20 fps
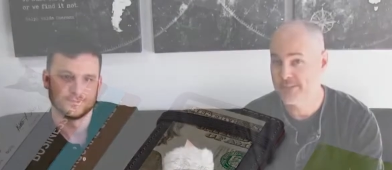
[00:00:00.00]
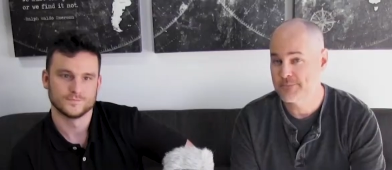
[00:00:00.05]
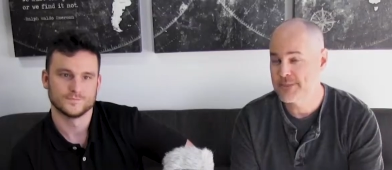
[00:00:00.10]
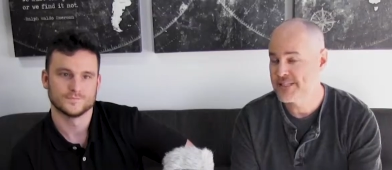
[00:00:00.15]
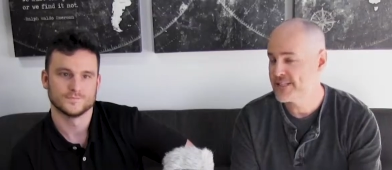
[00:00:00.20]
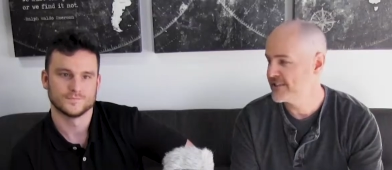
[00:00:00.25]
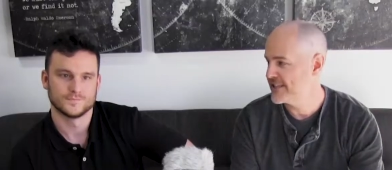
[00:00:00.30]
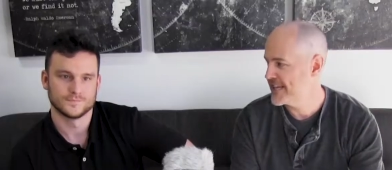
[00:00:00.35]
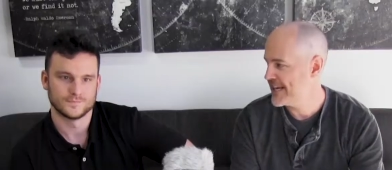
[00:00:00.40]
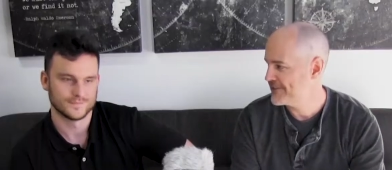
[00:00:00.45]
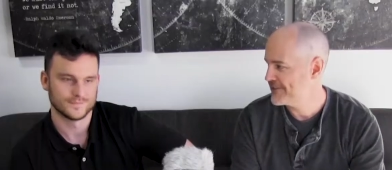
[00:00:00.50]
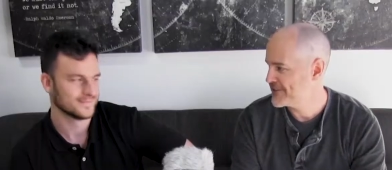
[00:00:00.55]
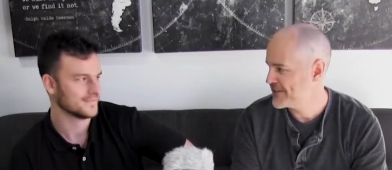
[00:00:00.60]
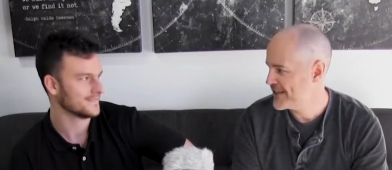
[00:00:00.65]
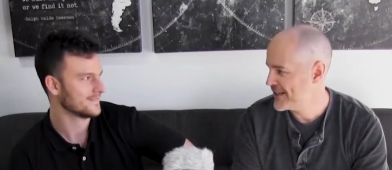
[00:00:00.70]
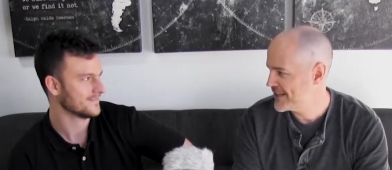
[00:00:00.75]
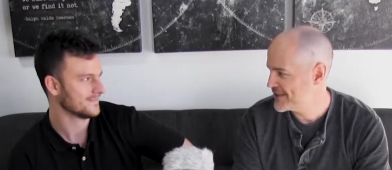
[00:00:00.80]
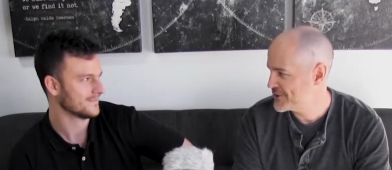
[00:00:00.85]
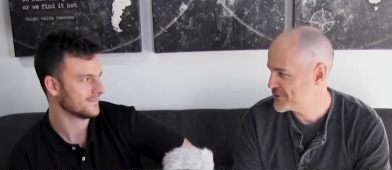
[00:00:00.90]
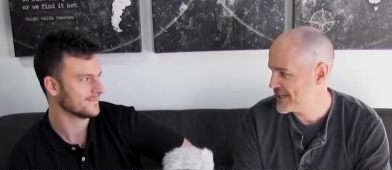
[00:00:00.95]
Speaker 1: immediately after
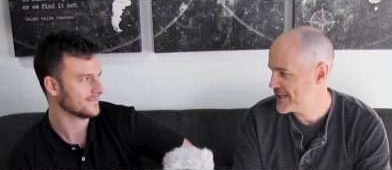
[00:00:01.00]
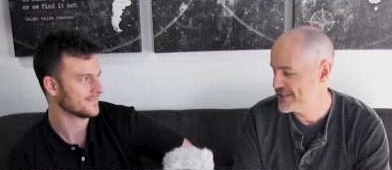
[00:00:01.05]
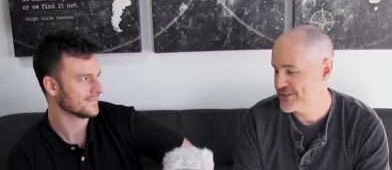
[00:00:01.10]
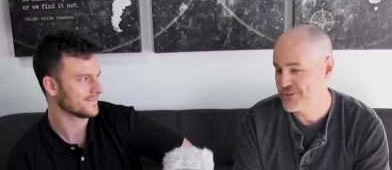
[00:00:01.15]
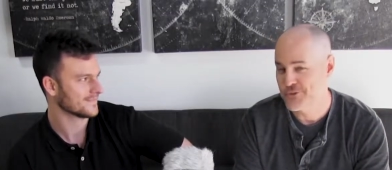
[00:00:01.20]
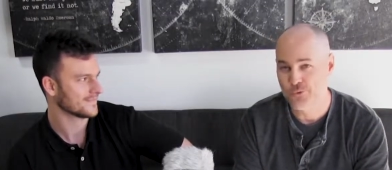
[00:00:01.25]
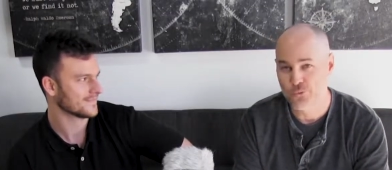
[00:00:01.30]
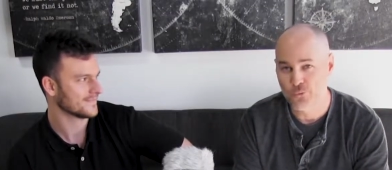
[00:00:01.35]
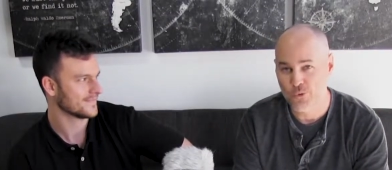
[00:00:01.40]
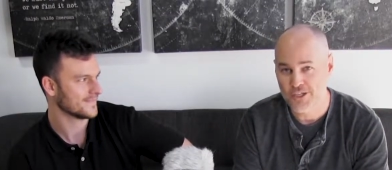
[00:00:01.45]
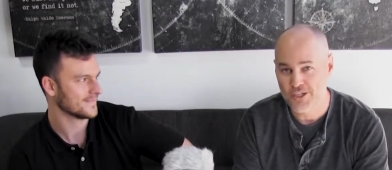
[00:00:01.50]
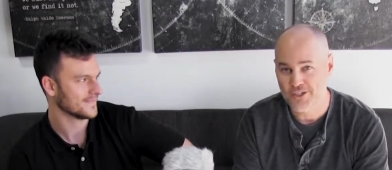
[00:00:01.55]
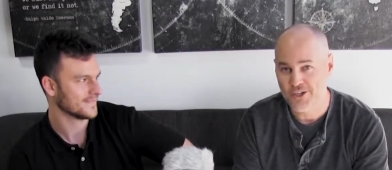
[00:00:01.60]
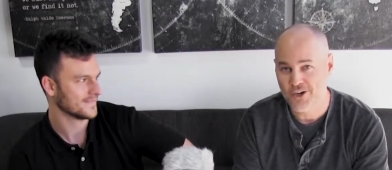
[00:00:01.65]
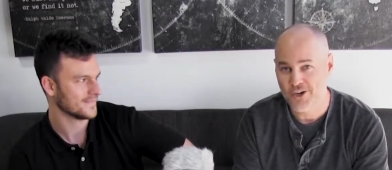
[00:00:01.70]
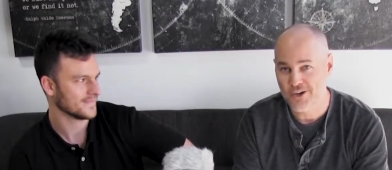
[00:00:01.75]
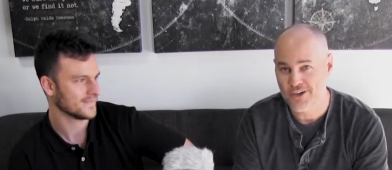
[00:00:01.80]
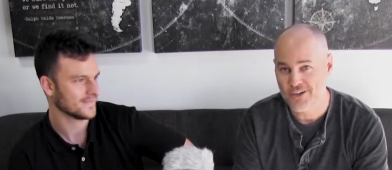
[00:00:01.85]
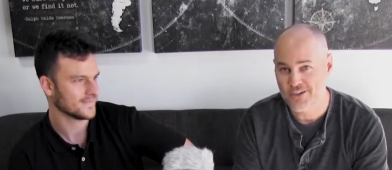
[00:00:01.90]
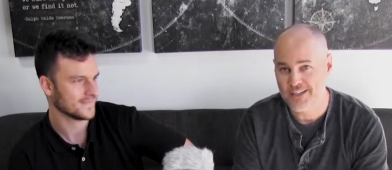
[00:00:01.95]
that I tried to do one
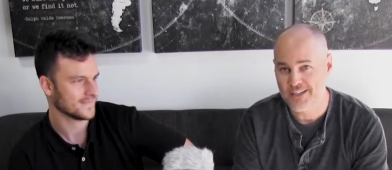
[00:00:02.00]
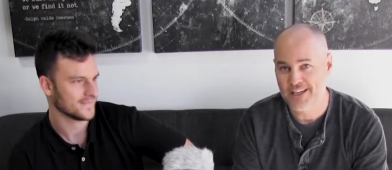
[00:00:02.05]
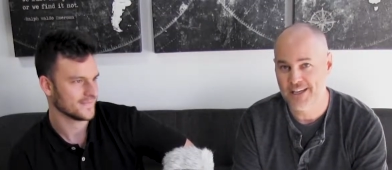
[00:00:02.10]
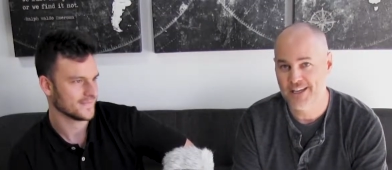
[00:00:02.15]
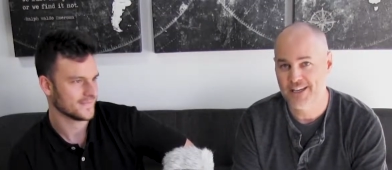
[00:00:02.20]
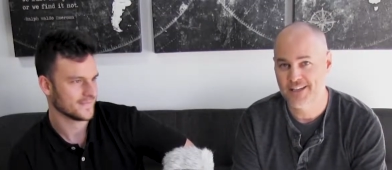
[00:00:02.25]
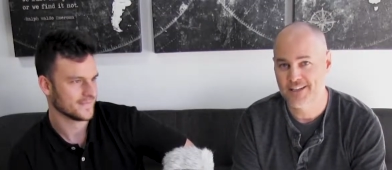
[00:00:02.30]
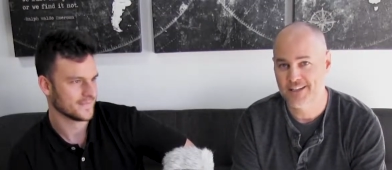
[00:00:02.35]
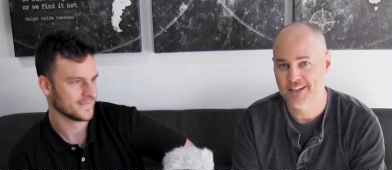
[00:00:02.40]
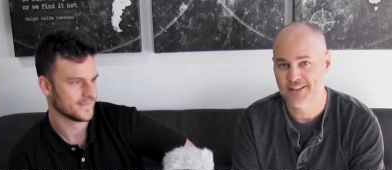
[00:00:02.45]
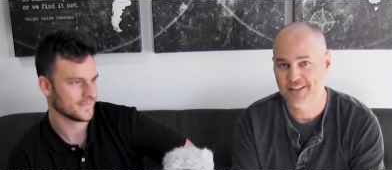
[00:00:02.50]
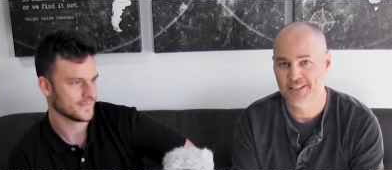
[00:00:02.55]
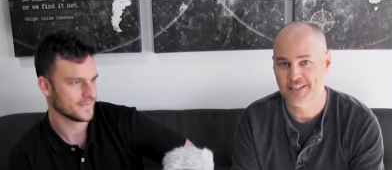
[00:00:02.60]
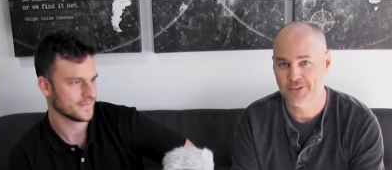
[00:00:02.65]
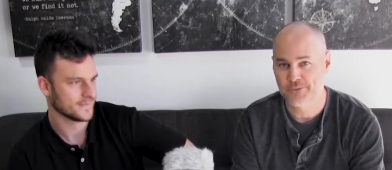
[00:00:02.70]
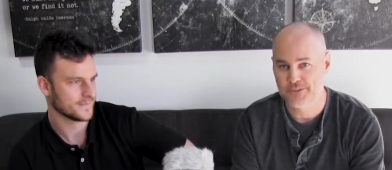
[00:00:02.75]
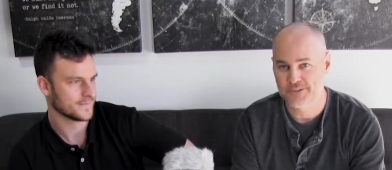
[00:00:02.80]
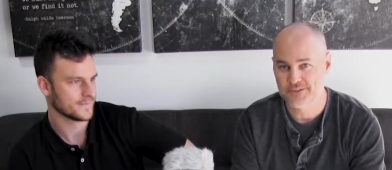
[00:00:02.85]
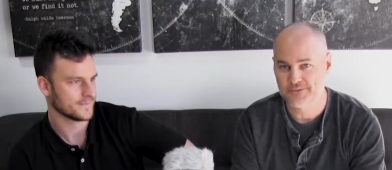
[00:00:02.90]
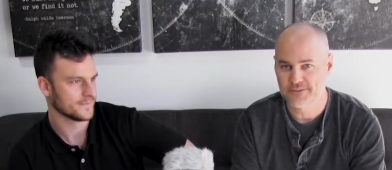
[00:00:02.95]
card and I think it
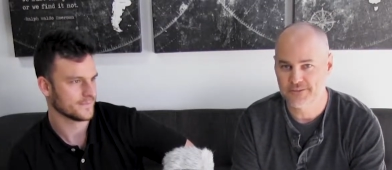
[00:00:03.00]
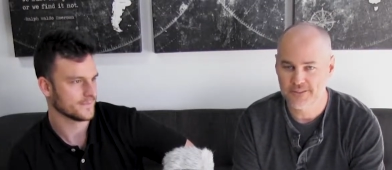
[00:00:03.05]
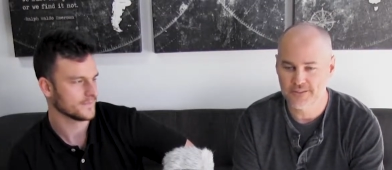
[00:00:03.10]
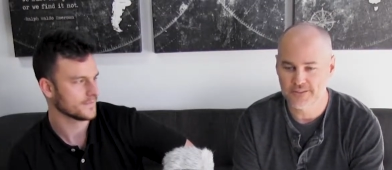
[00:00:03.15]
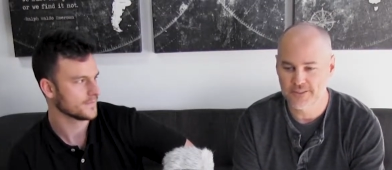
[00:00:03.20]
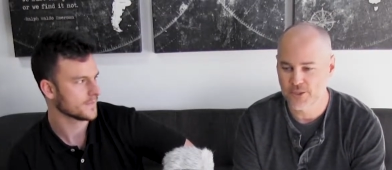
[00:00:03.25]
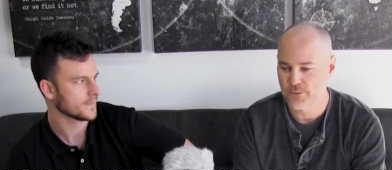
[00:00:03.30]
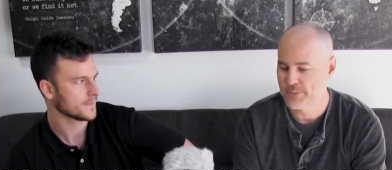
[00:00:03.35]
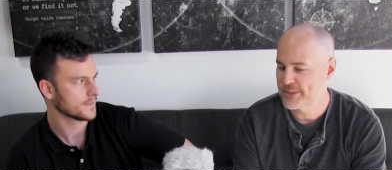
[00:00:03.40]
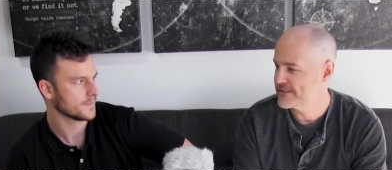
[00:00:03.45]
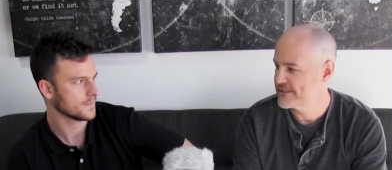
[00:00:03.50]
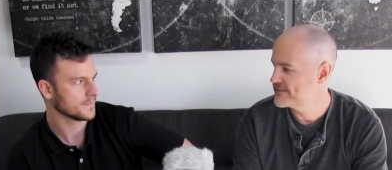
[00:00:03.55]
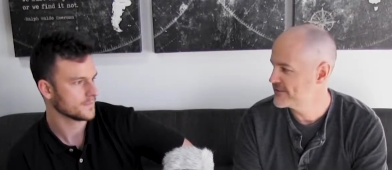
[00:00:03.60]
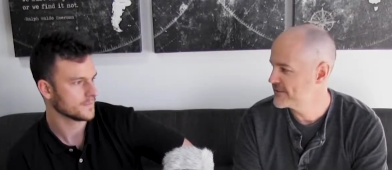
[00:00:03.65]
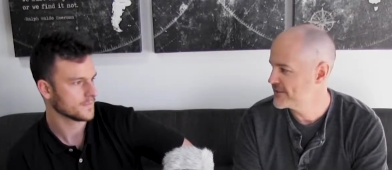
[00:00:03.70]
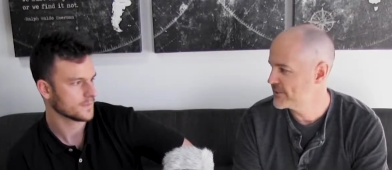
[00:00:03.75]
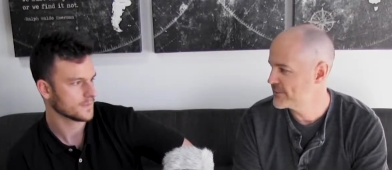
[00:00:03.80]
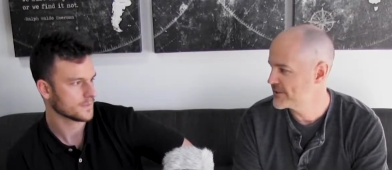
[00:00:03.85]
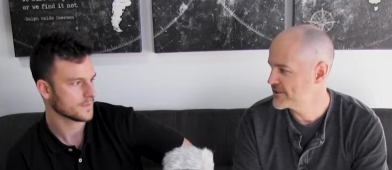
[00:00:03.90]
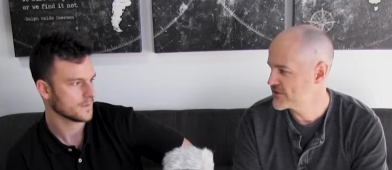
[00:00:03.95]
was a little bit a
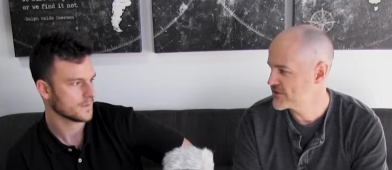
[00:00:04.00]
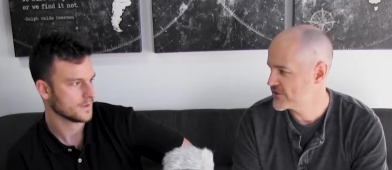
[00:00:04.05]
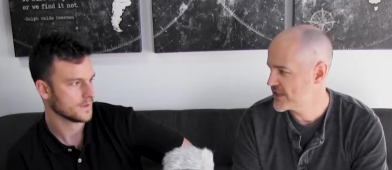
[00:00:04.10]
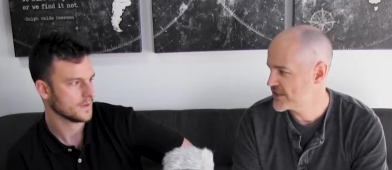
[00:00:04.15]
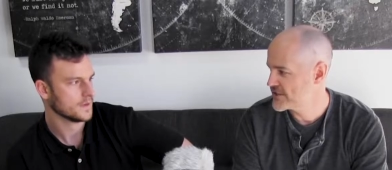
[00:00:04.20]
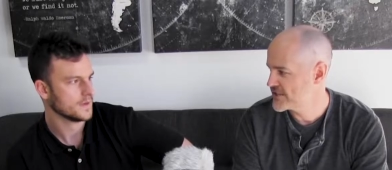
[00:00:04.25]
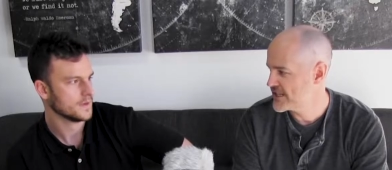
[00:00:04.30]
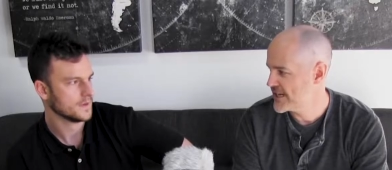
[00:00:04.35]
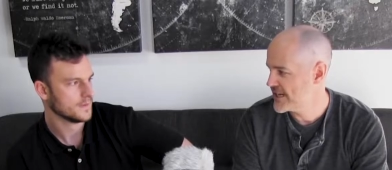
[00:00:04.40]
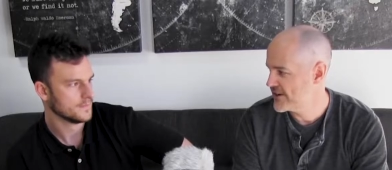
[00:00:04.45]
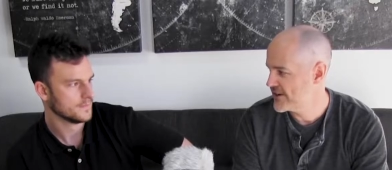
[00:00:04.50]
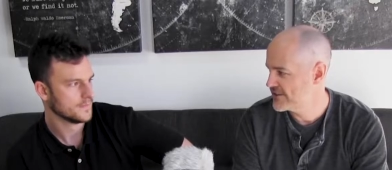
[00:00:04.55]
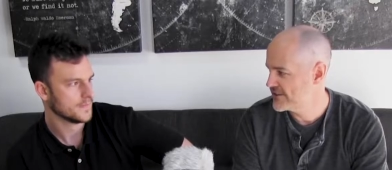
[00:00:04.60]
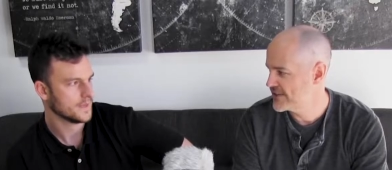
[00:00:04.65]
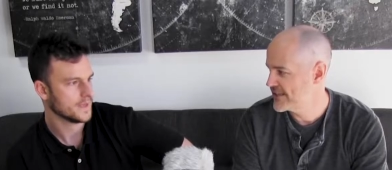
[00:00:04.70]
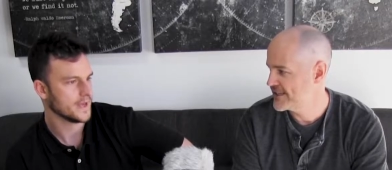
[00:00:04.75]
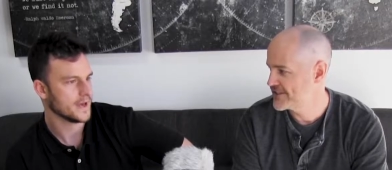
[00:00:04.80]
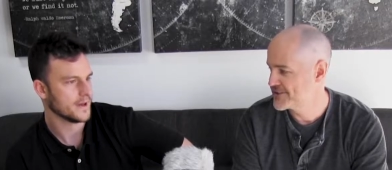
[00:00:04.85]
little bit stretched out and yeah.